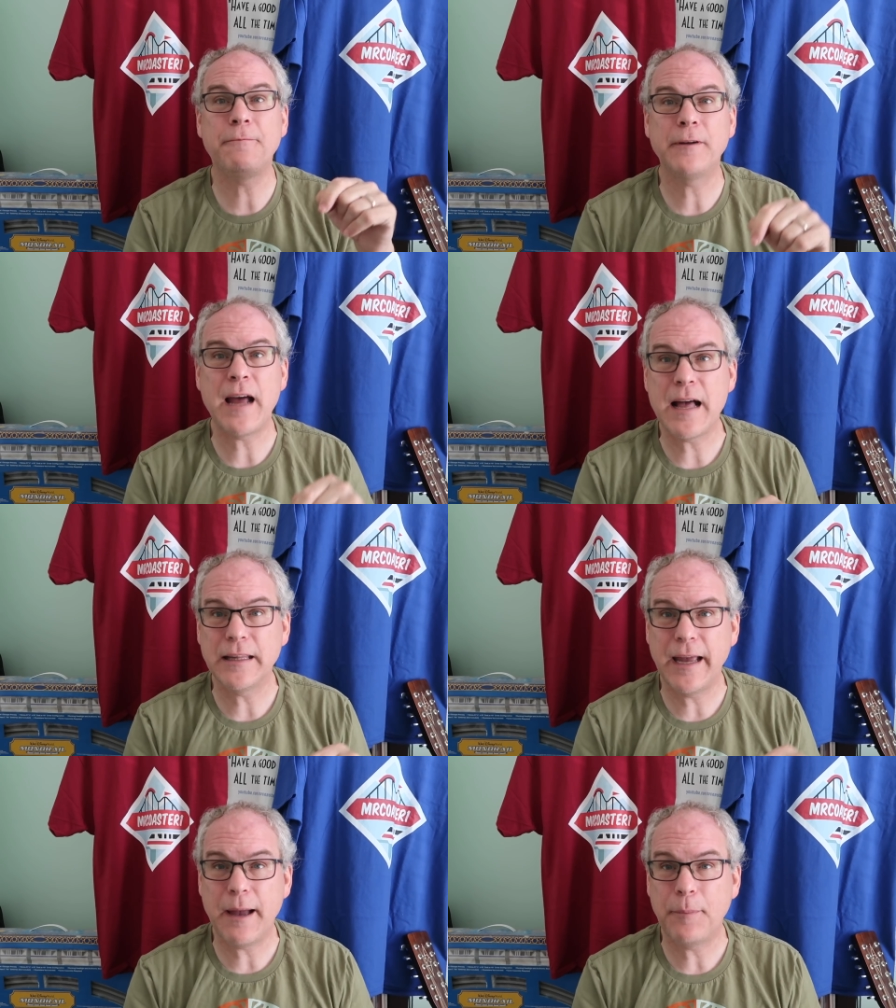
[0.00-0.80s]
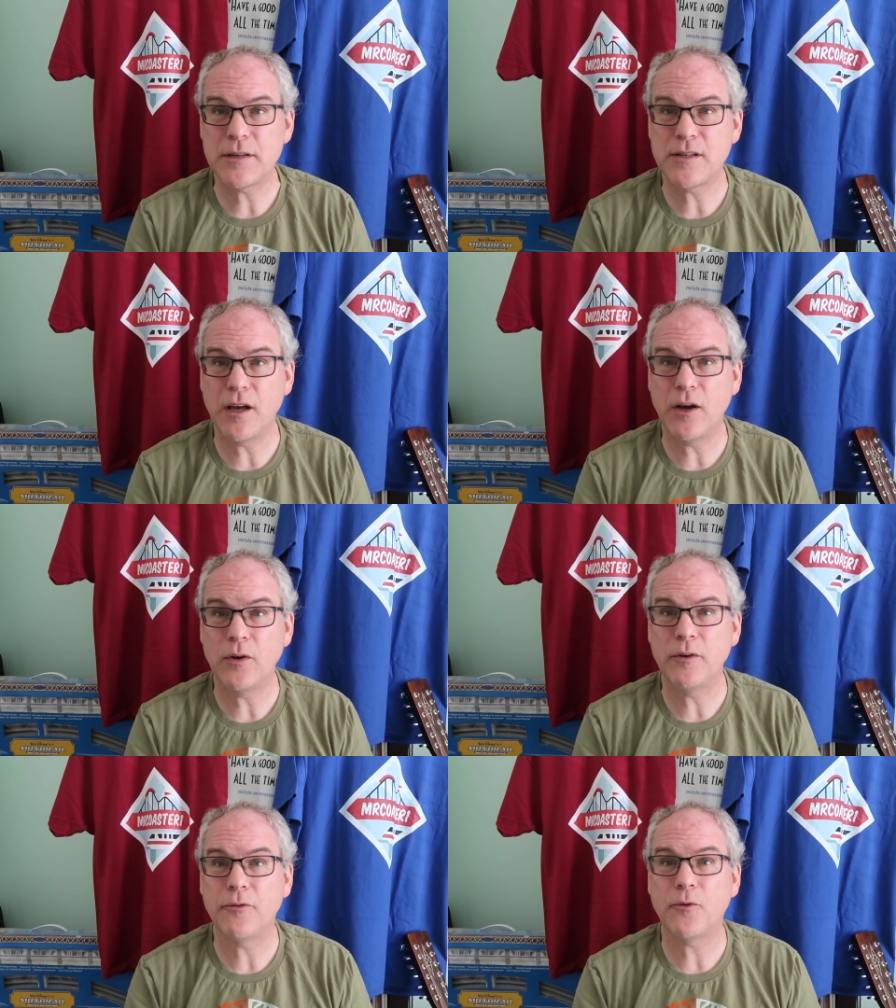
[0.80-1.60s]
finale
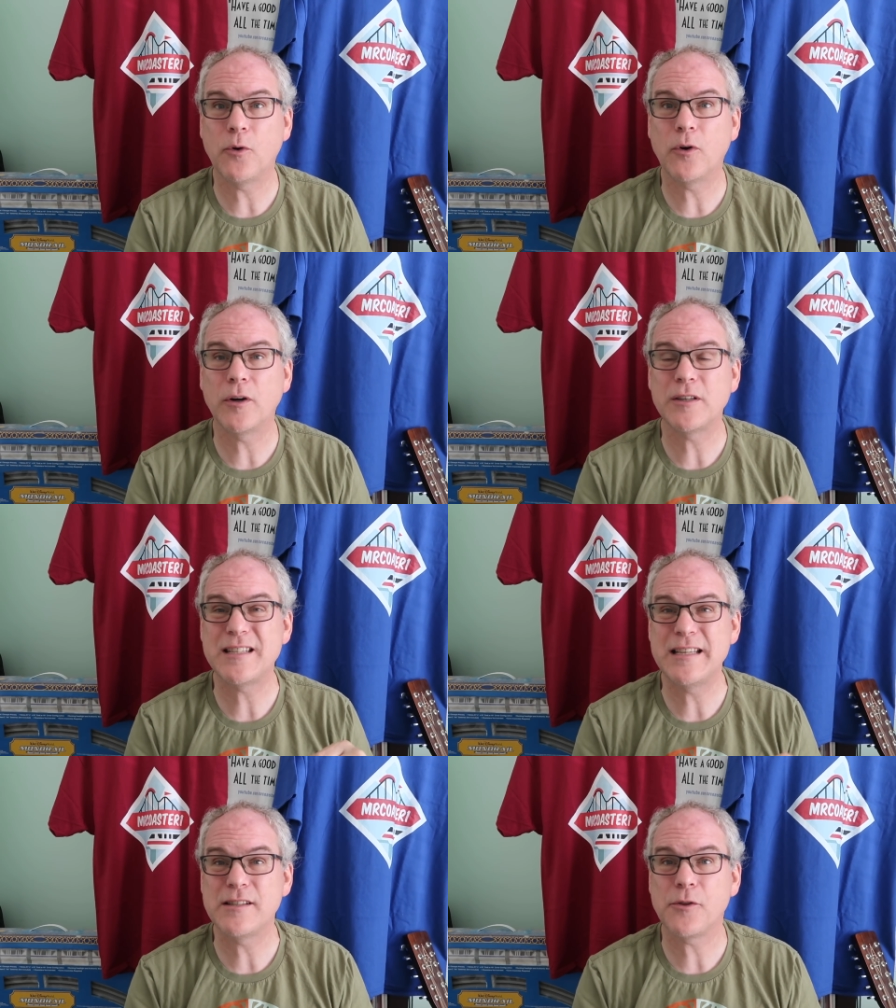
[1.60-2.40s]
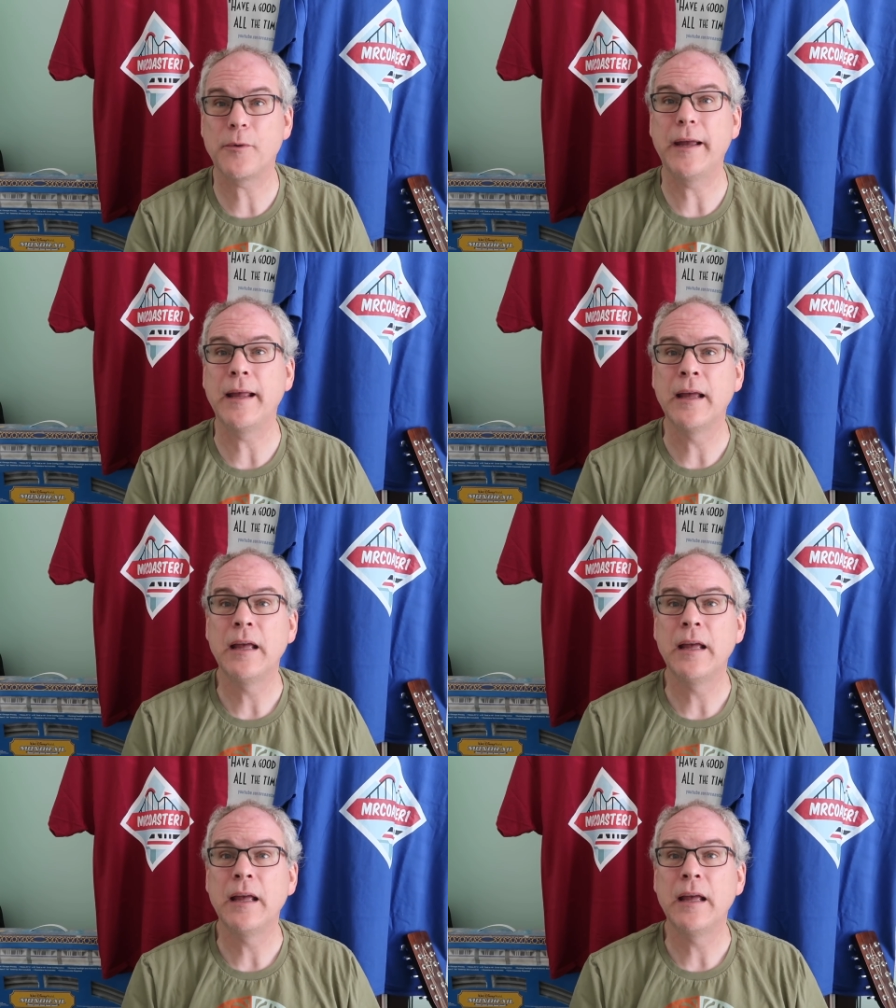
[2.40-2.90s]
episode for season 3.